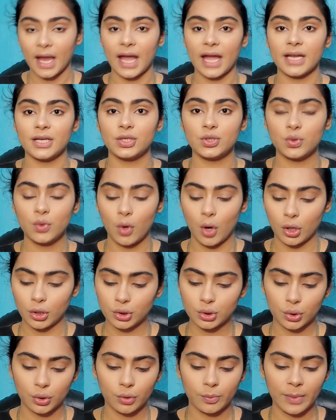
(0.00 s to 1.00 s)
And to
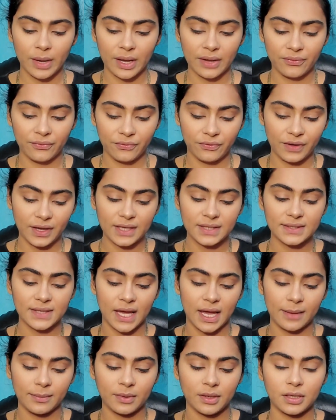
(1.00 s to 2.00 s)
contour my face,
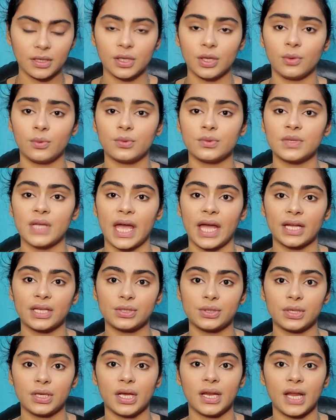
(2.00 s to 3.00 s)
I'm gonna use
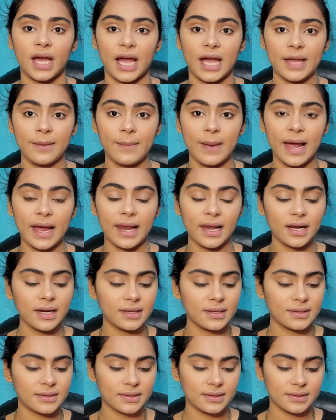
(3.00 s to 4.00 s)
actually an eye
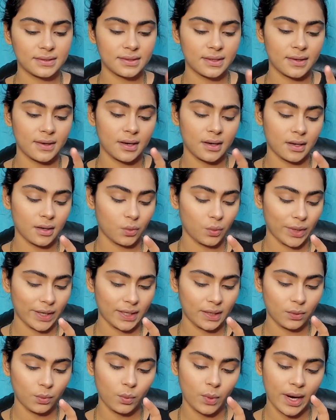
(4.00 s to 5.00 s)
palette. This is the Wet
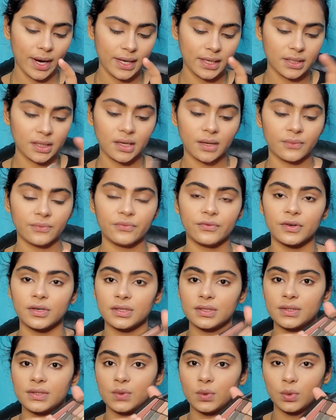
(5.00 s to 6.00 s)
n Wild
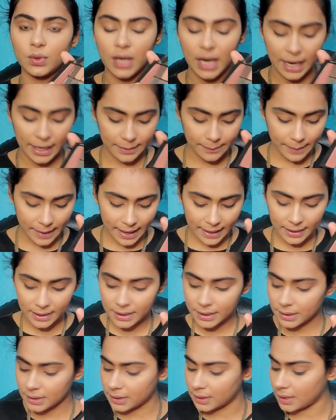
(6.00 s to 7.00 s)
Comfort Zone eye
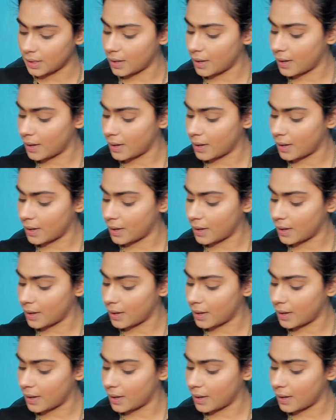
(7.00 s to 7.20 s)
palette.